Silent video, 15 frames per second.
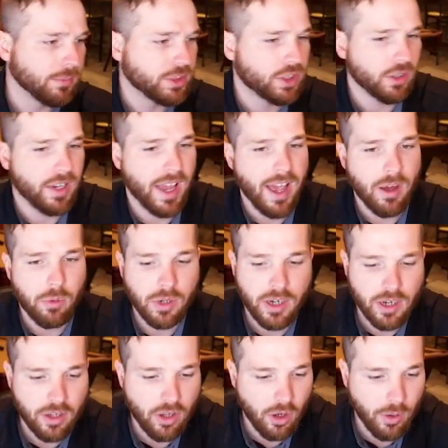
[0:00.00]
So now we're
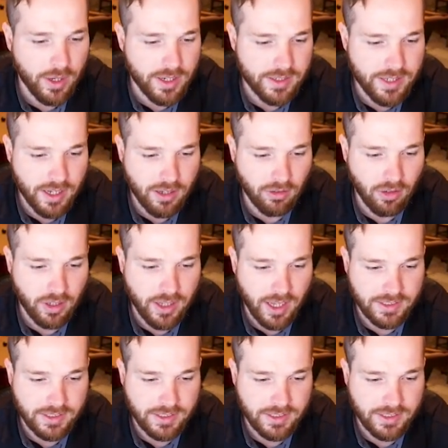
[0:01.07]
going to go in and take a look